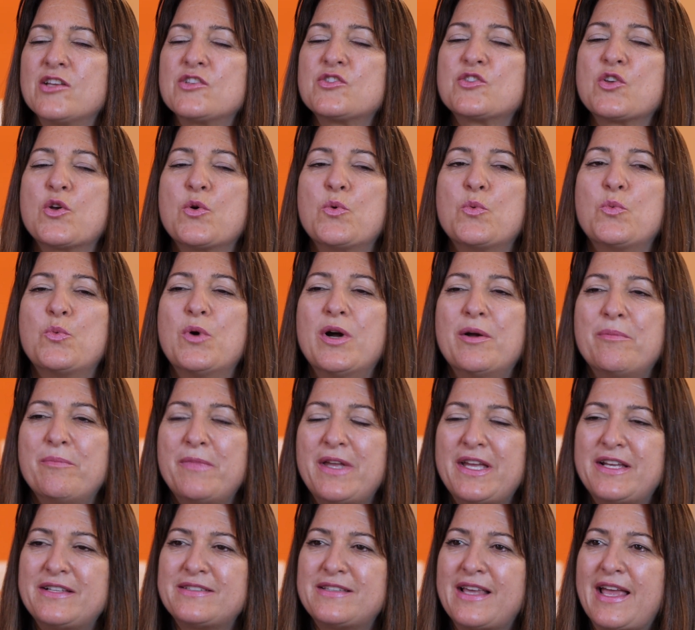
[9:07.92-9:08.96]
So what
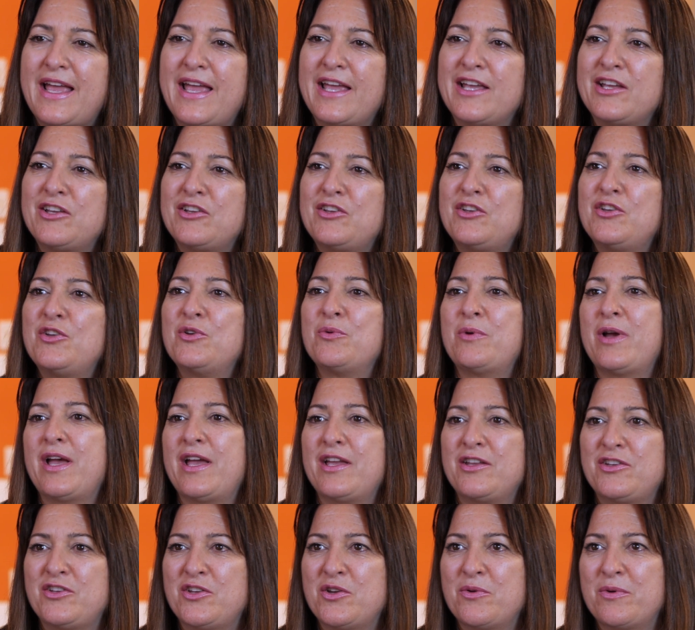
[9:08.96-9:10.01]
makes
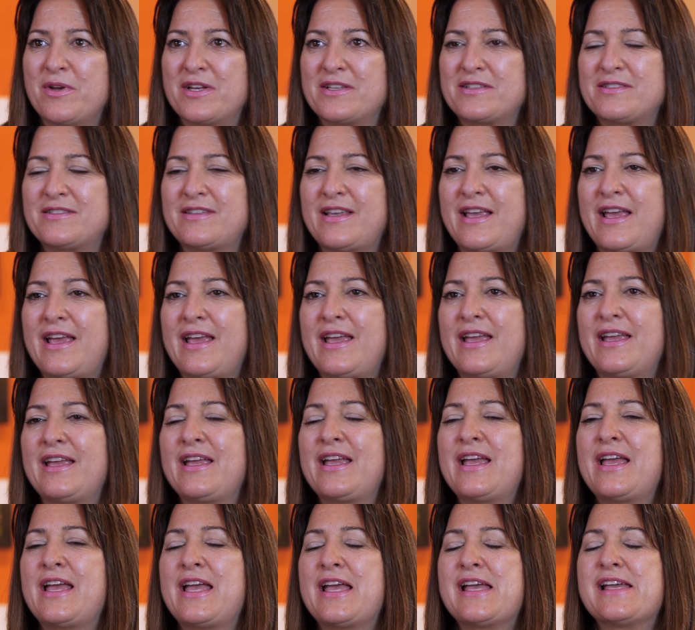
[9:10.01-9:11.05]
NQA
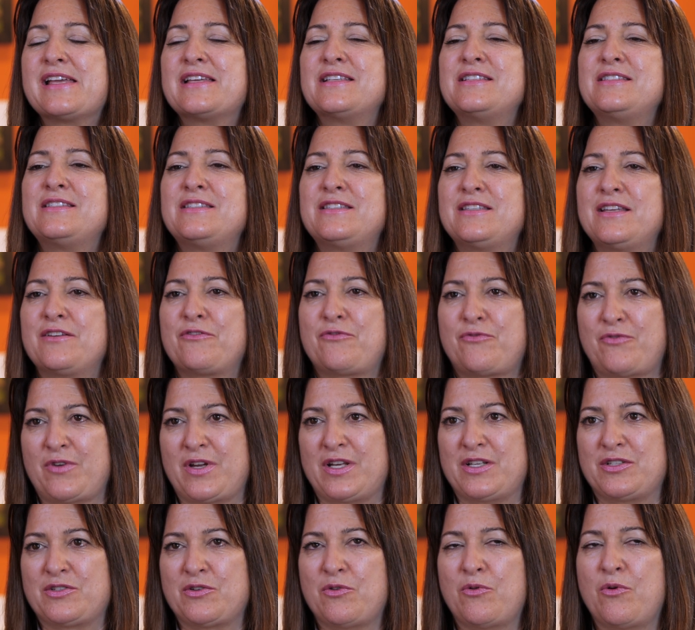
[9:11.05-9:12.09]
USA
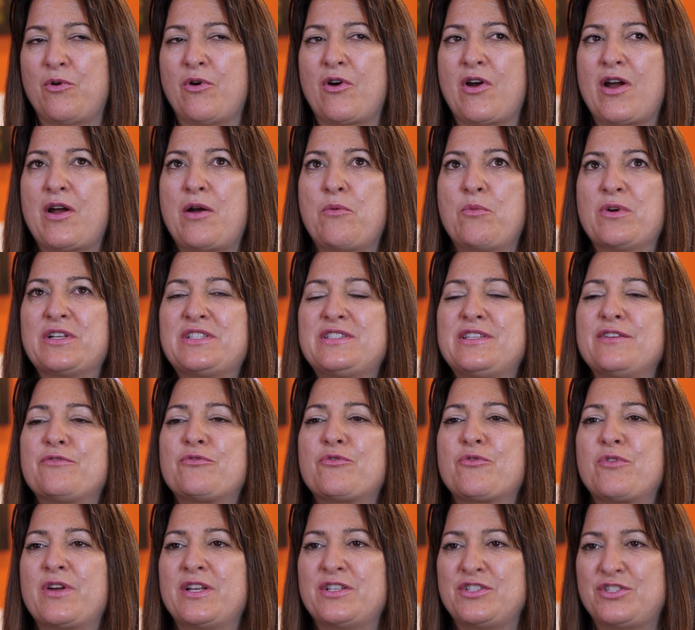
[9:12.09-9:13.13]
different, or what
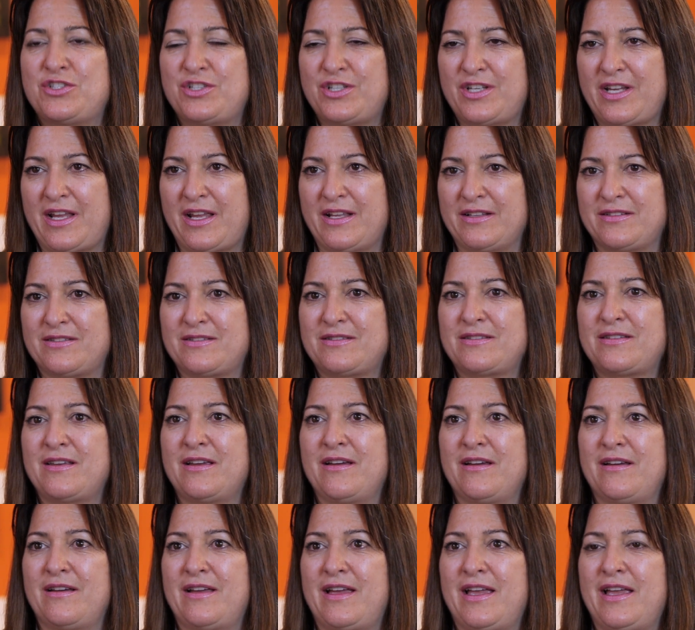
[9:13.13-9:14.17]
differentiates
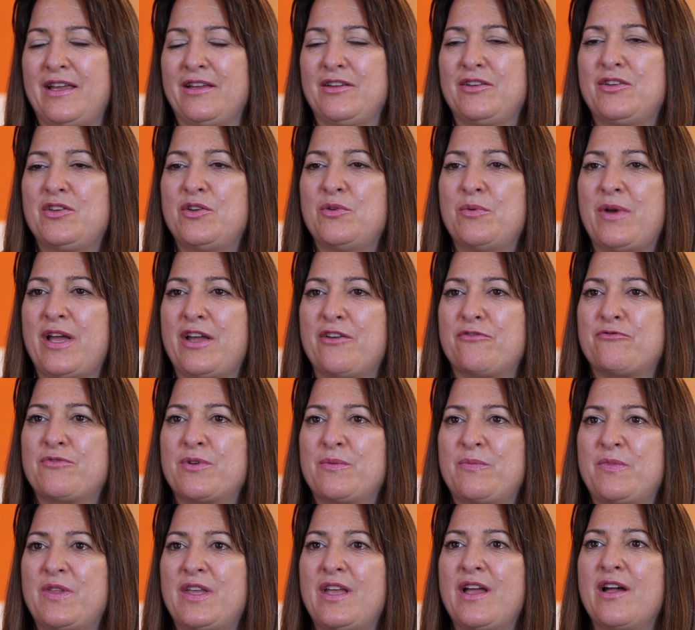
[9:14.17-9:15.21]
NQA
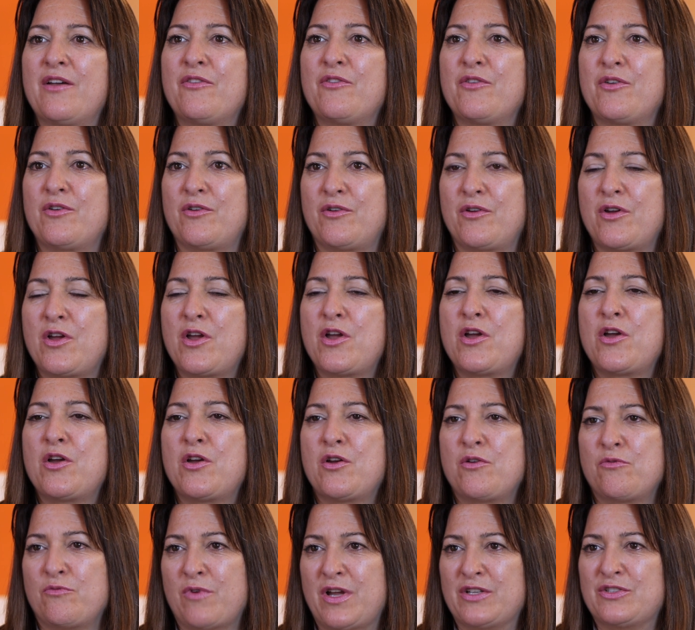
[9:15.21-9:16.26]
from the other
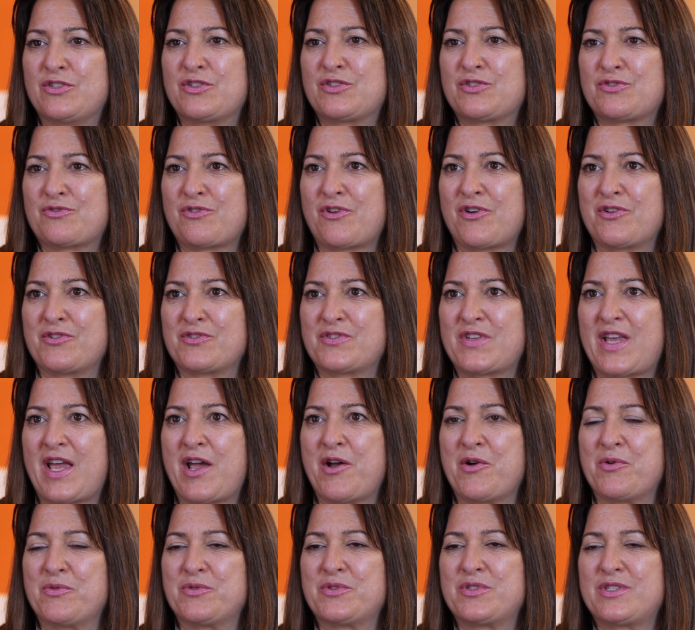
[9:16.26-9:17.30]
registrars
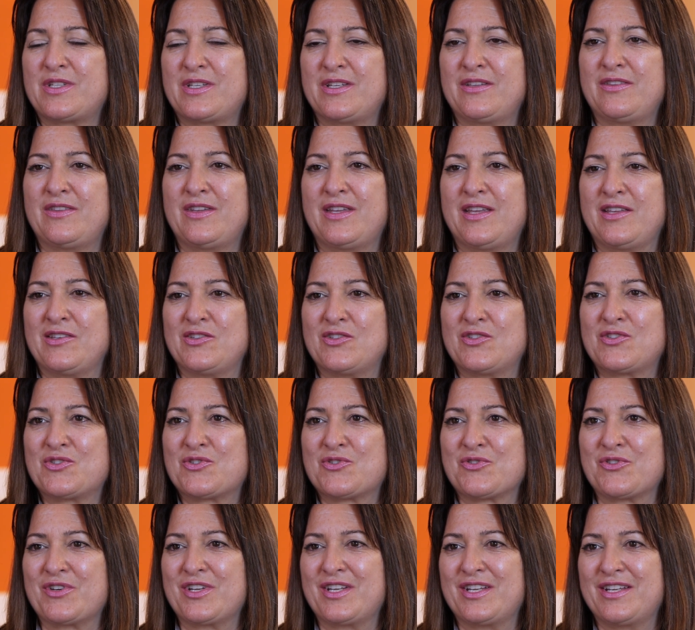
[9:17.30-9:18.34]
out in the
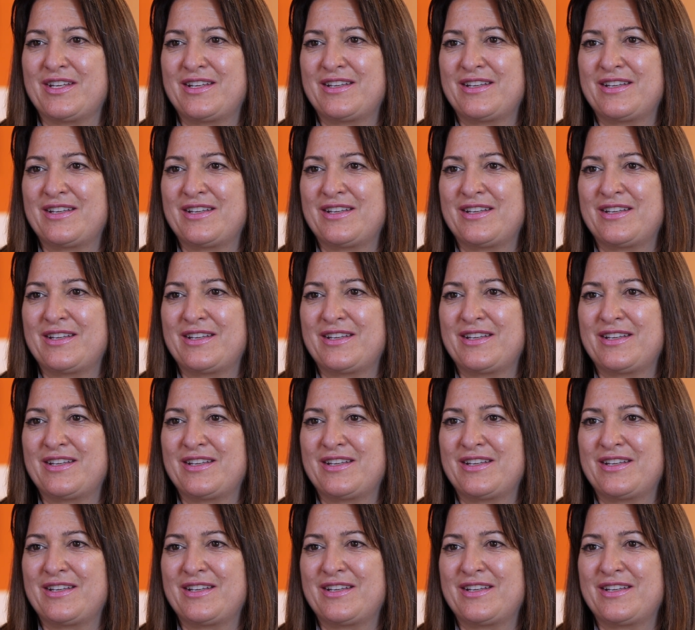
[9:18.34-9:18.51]
industry?